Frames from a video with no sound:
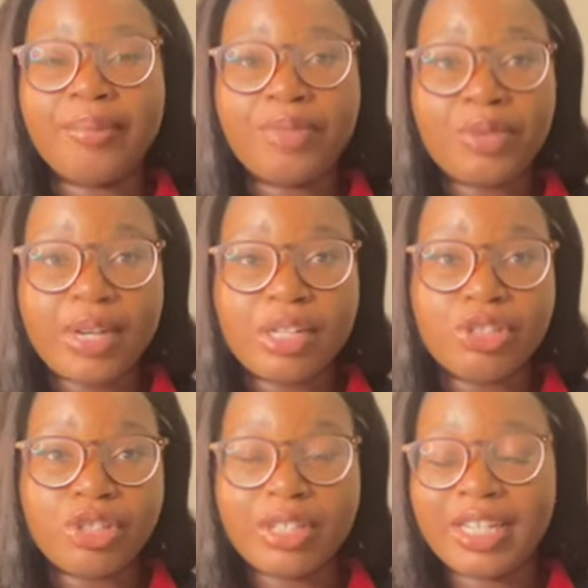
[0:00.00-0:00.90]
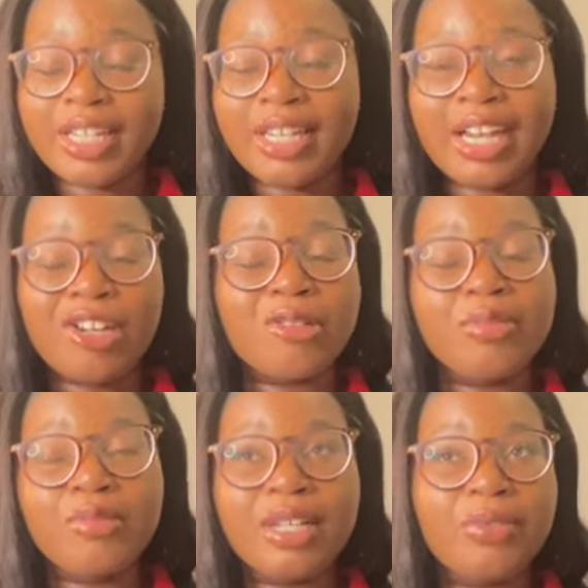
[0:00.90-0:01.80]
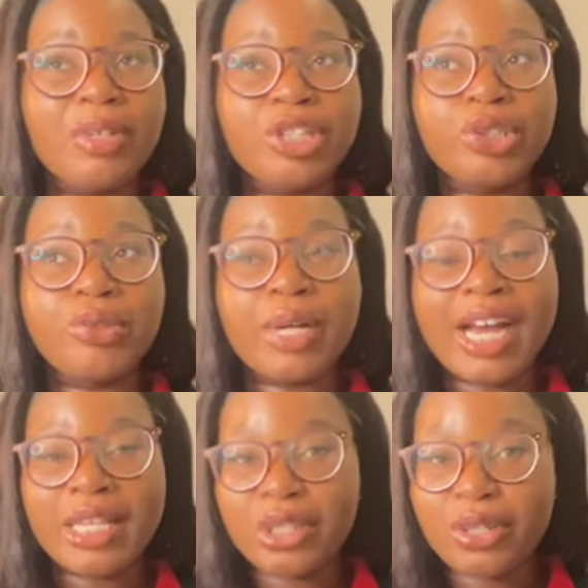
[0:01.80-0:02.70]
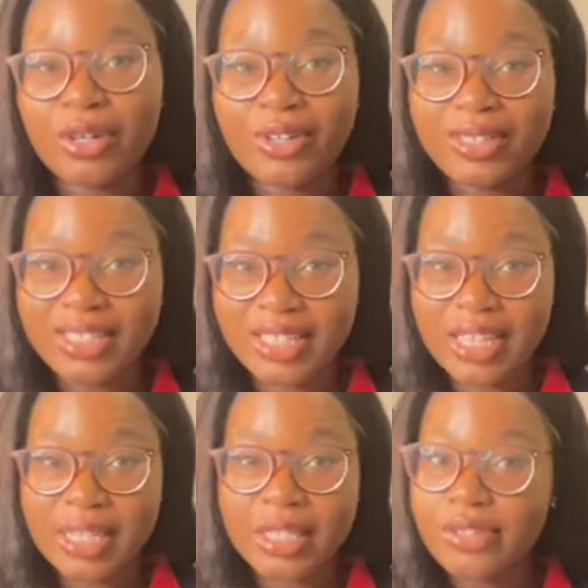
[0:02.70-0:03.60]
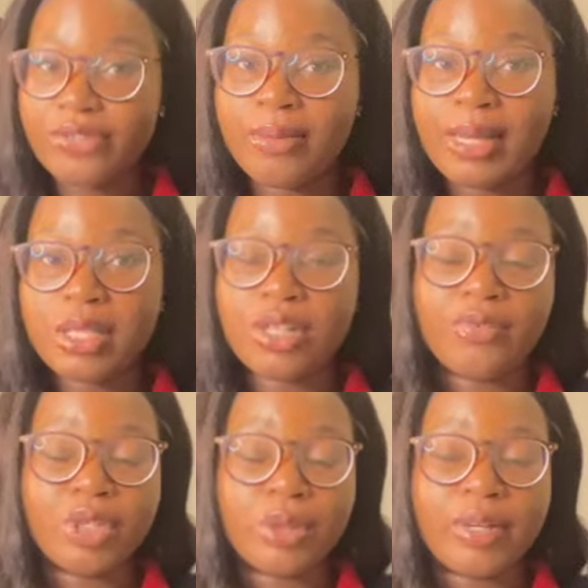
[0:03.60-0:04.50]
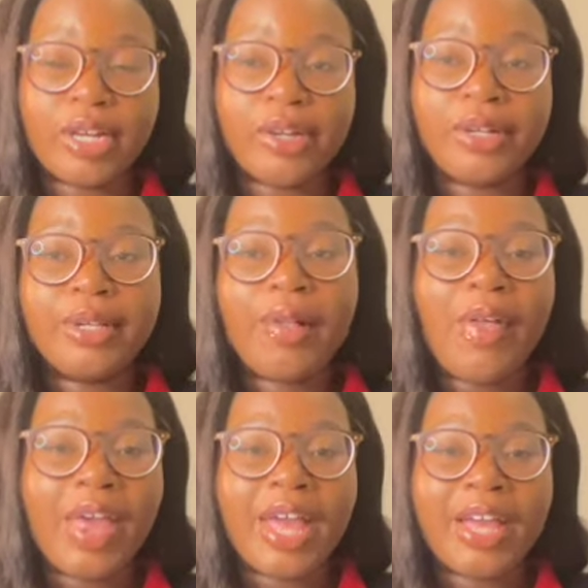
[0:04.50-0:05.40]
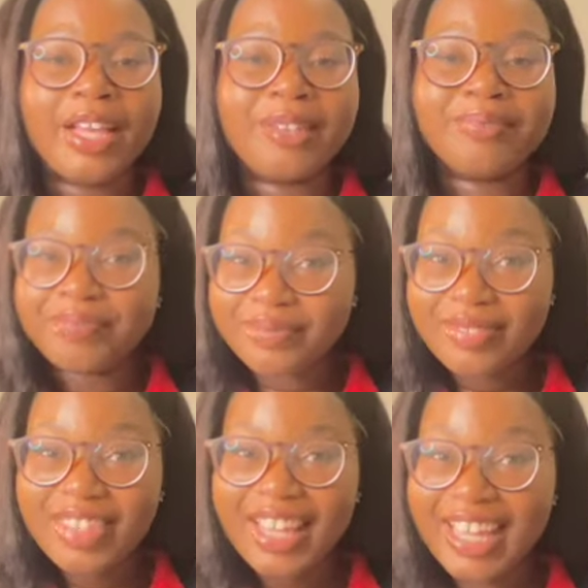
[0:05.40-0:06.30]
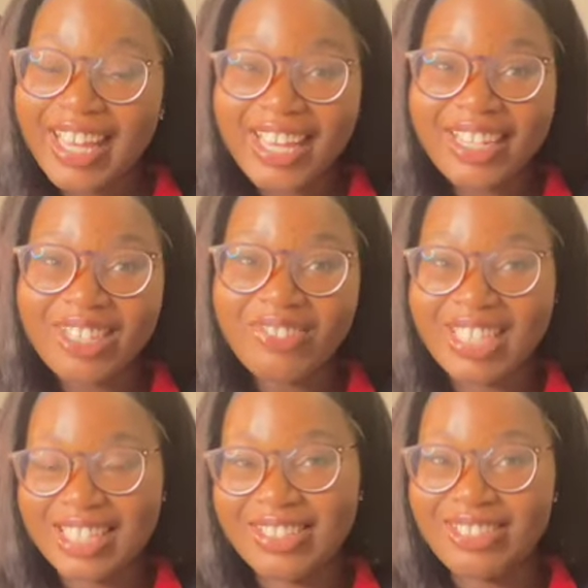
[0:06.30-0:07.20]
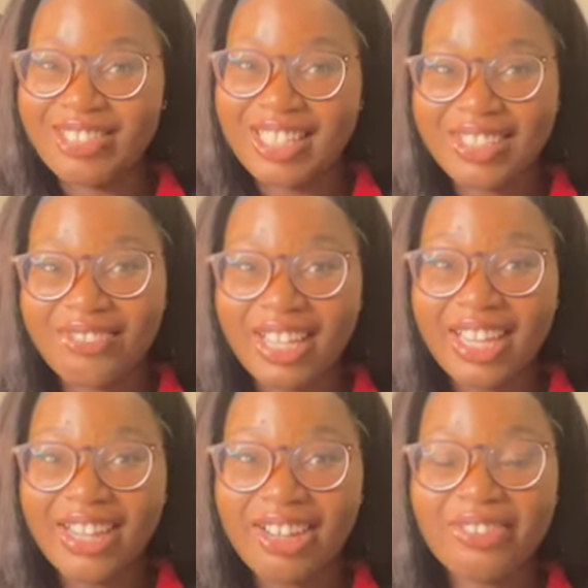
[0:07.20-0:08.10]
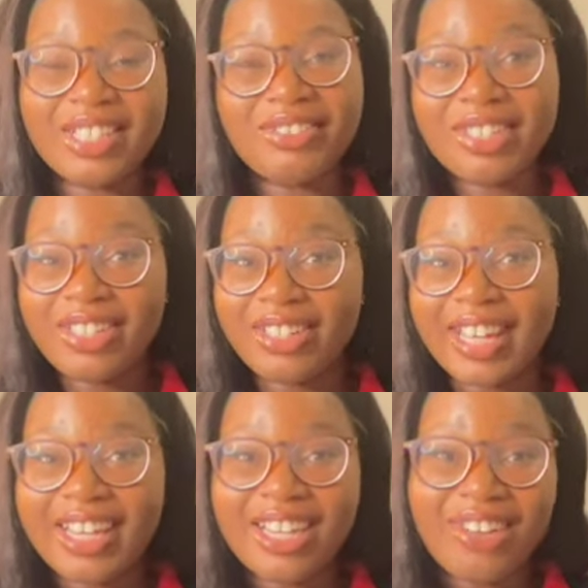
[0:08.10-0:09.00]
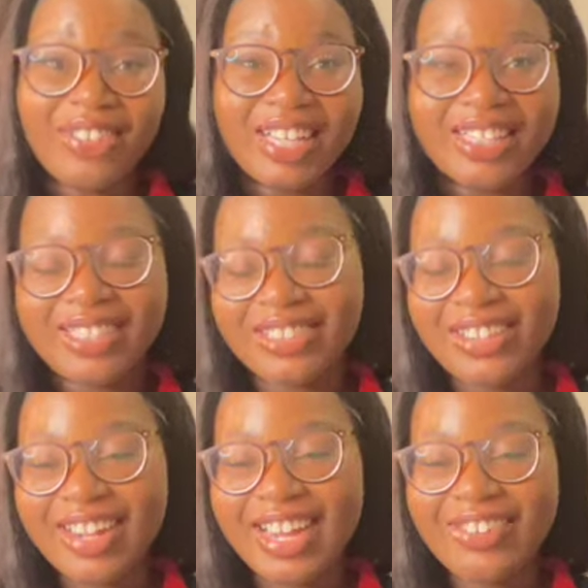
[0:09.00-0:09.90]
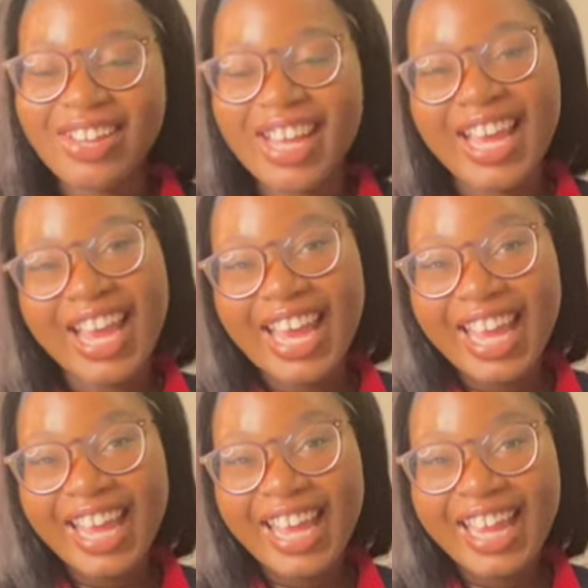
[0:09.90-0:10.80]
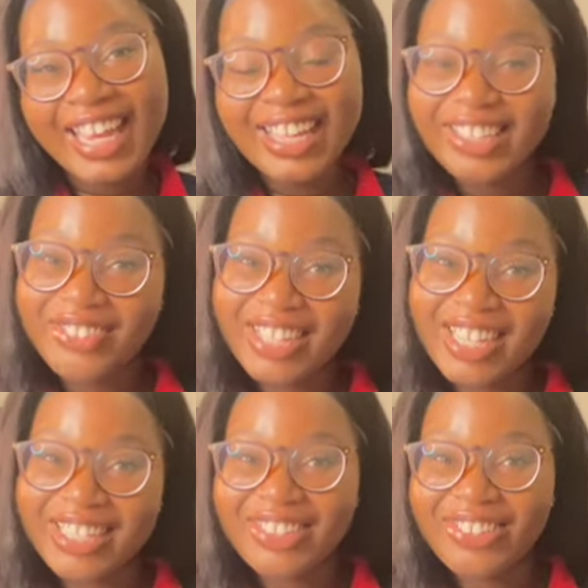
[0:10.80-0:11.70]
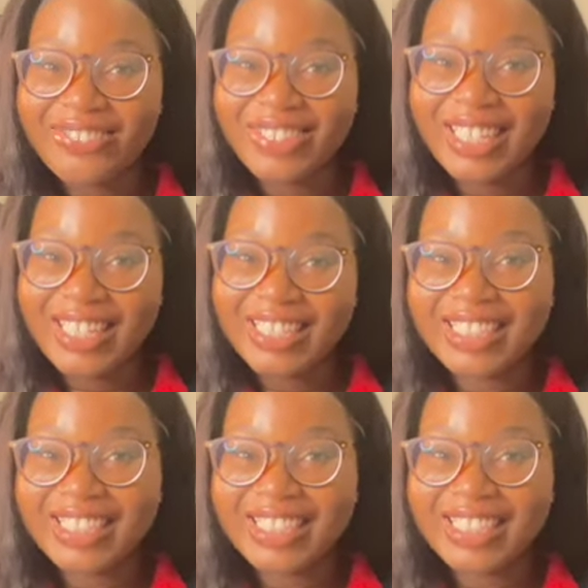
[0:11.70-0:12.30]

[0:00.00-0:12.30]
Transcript: throughout your journey, and I hope and wish you guys all success, and for myself as well. And yeah, I hope you guys enjoyed this video. Please make sure to like, comment, and subscribe, and I love you guys so much.